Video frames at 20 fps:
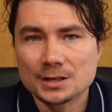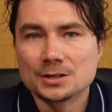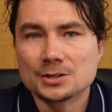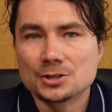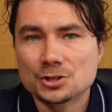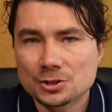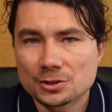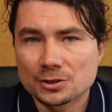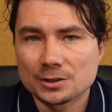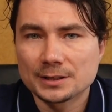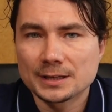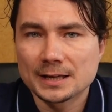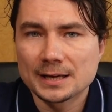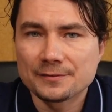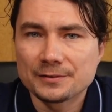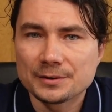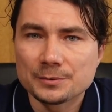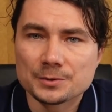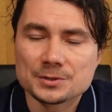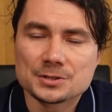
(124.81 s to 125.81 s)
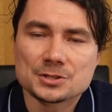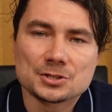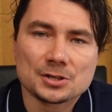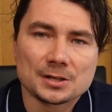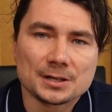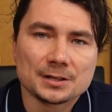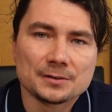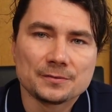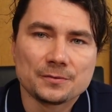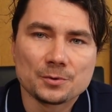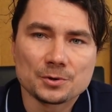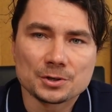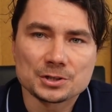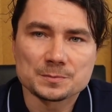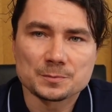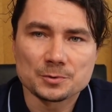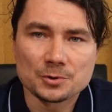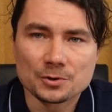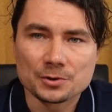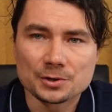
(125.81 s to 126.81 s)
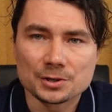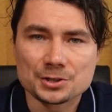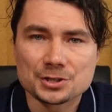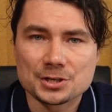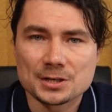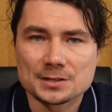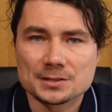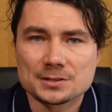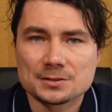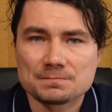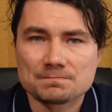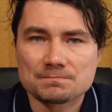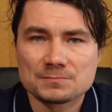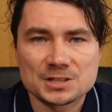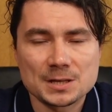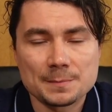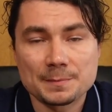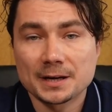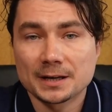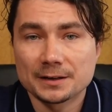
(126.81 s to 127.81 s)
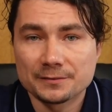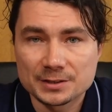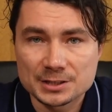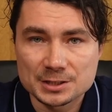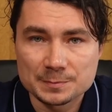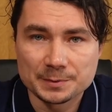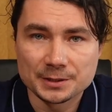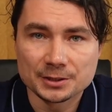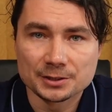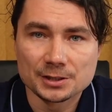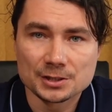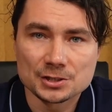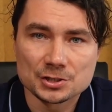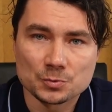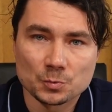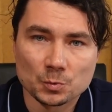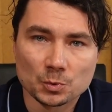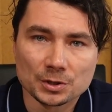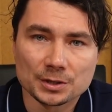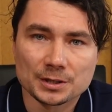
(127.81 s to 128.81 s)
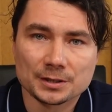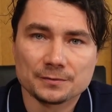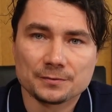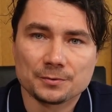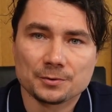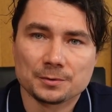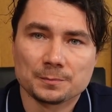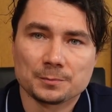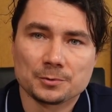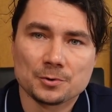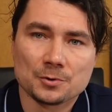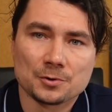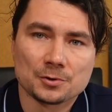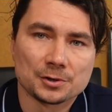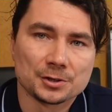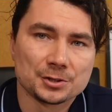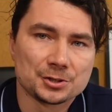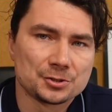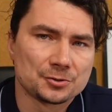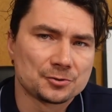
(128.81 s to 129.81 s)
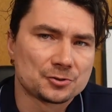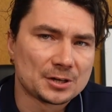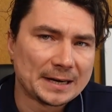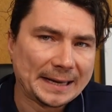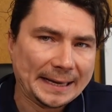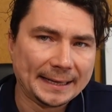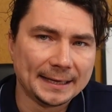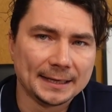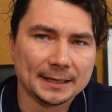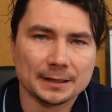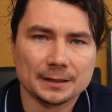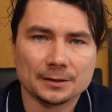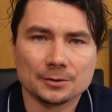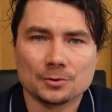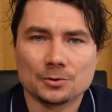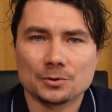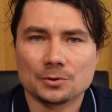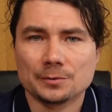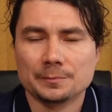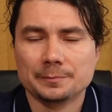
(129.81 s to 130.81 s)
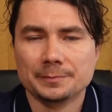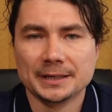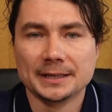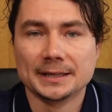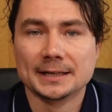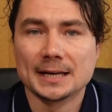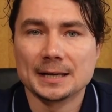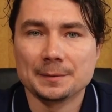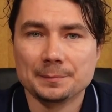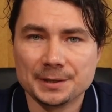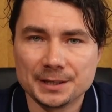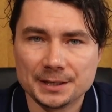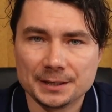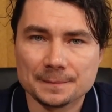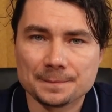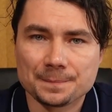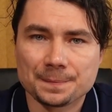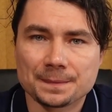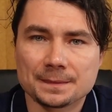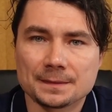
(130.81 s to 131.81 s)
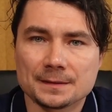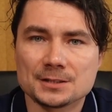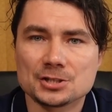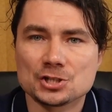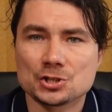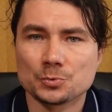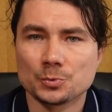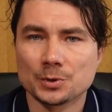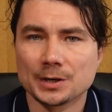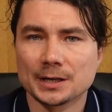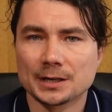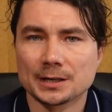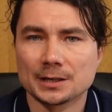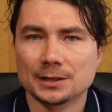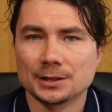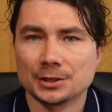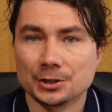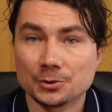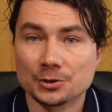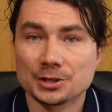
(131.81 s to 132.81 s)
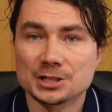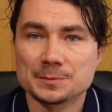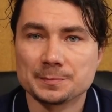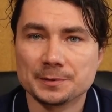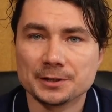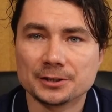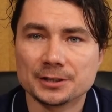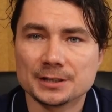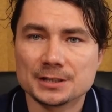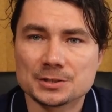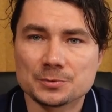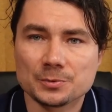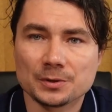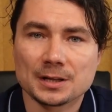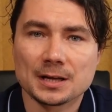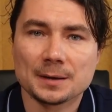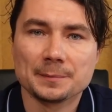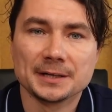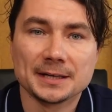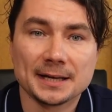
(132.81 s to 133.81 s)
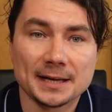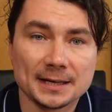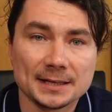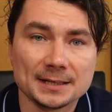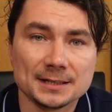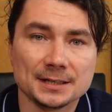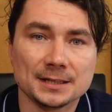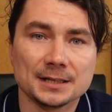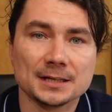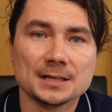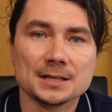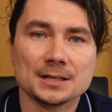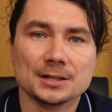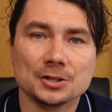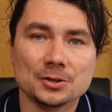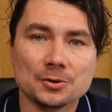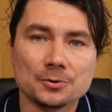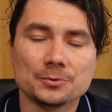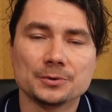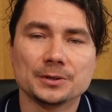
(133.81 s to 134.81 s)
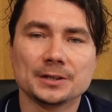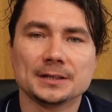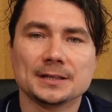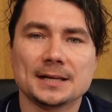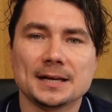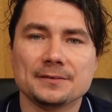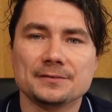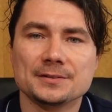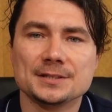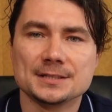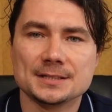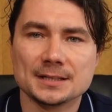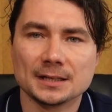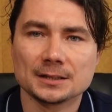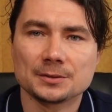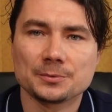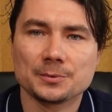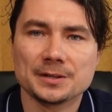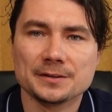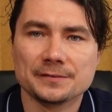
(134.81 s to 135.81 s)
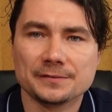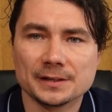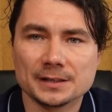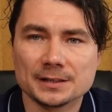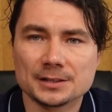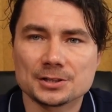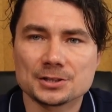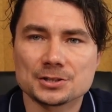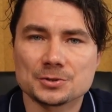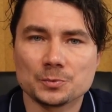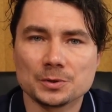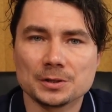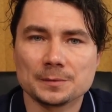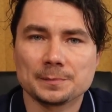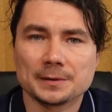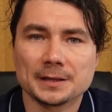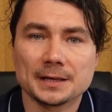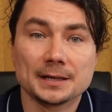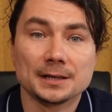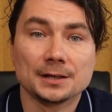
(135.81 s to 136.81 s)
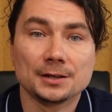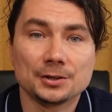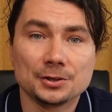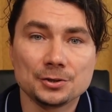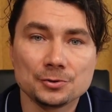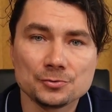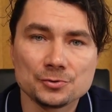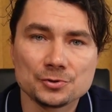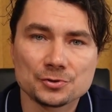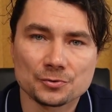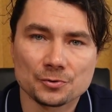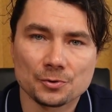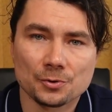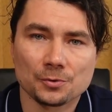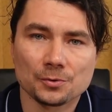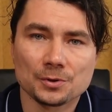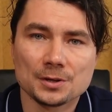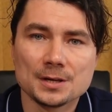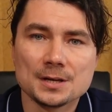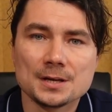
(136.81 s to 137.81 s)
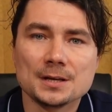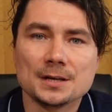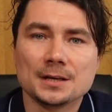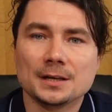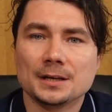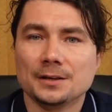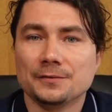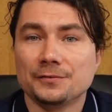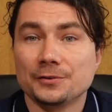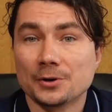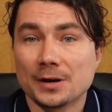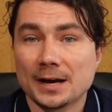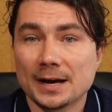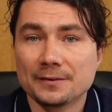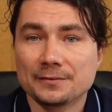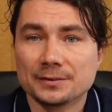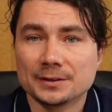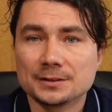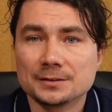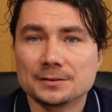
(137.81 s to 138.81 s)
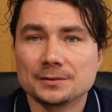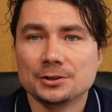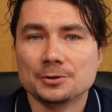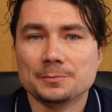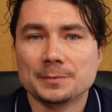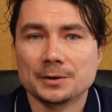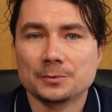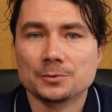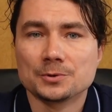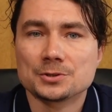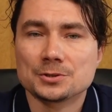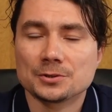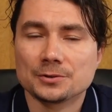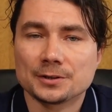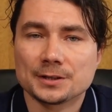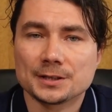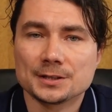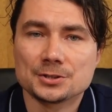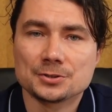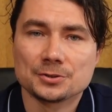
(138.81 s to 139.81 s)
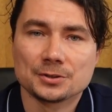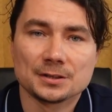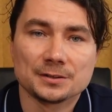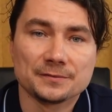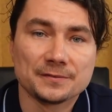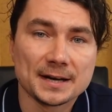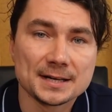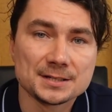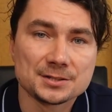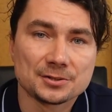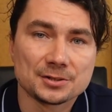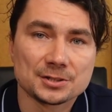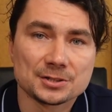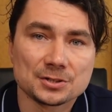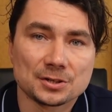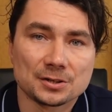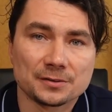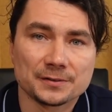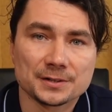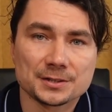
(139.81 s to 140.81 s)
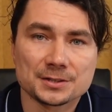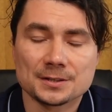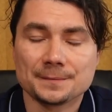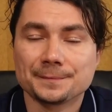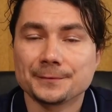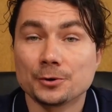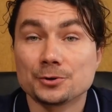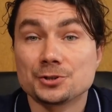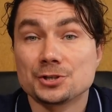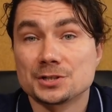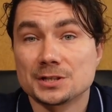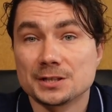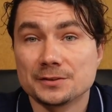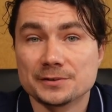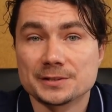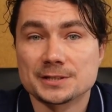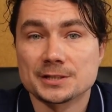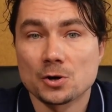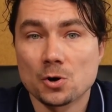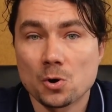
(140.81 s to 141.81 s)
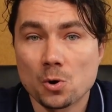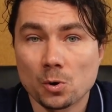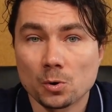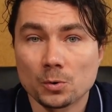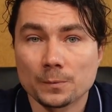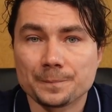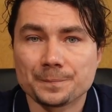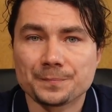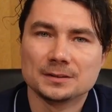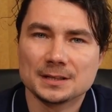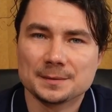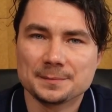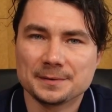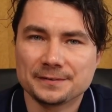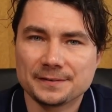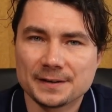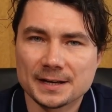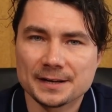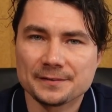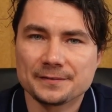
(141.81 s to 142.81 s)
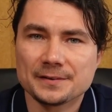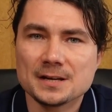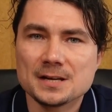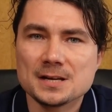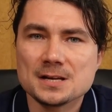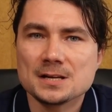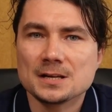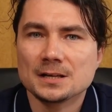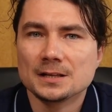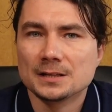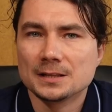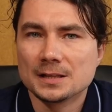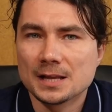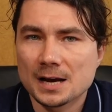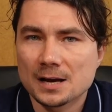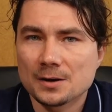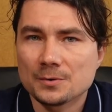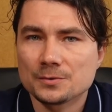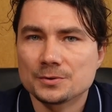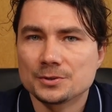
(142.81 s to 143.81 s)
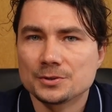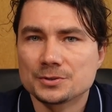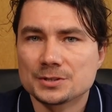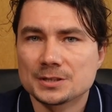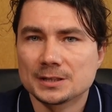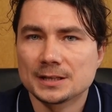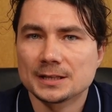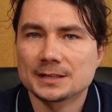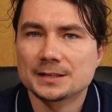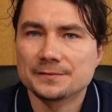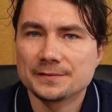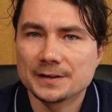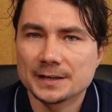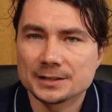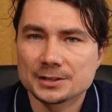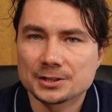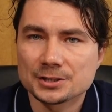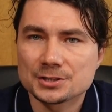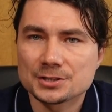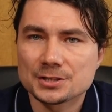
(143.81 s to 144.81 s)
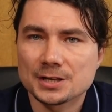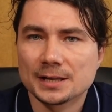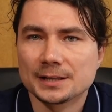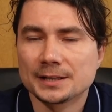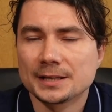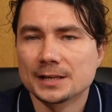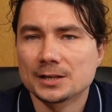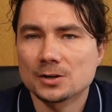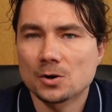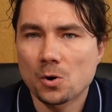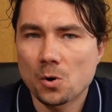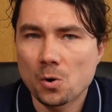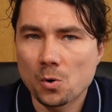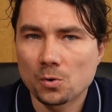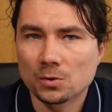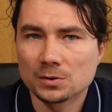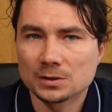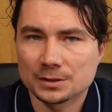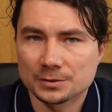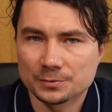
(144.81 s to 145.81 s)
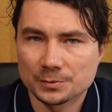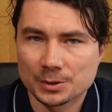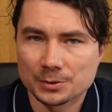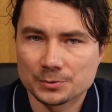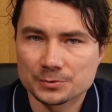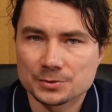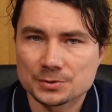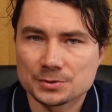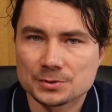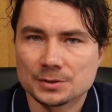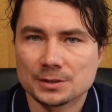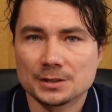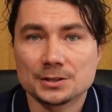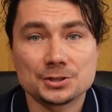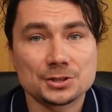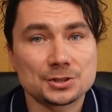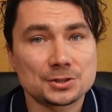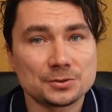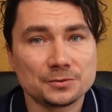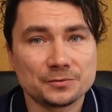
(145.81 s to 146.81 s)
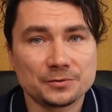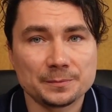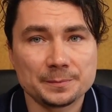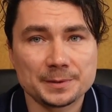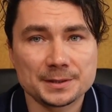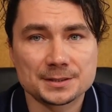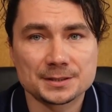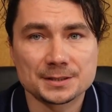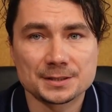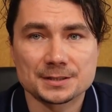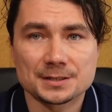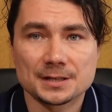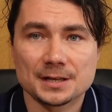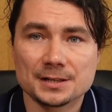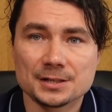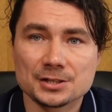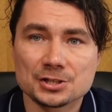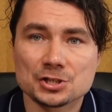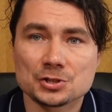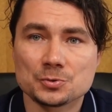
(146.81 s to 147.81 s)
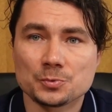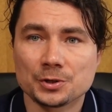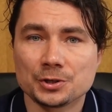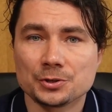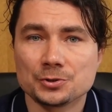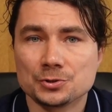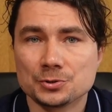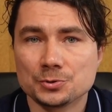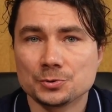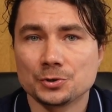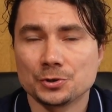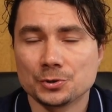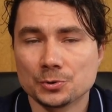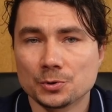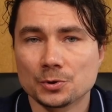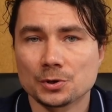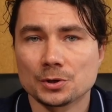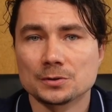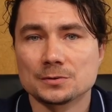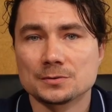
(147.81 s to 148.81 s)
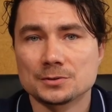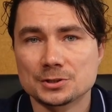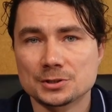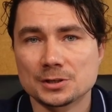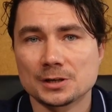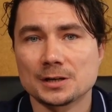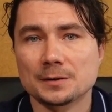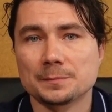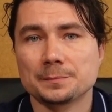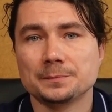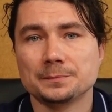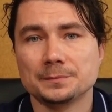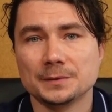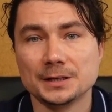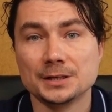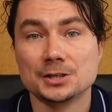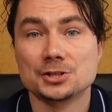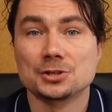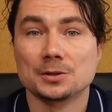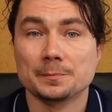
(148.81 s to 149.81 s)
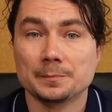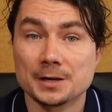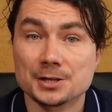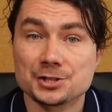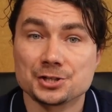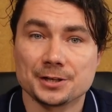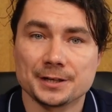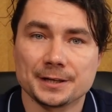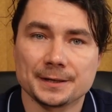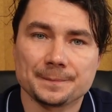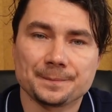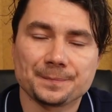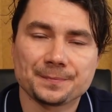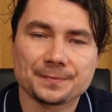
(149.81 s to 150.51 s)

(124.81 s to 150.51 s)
Surely everyone starting a Forex brokerage has some kind of experience working for a brokerage, trading, or being an IB. This is where your experience will come in handy. Knowing and having dealt with the vendors will play a huge role. If you haven't, you may want to look into an advisory service or just give us a call. Number 5, now you select the vendors and get all the quotes. It's just good for business, and this is where you do your startup initial budgeting.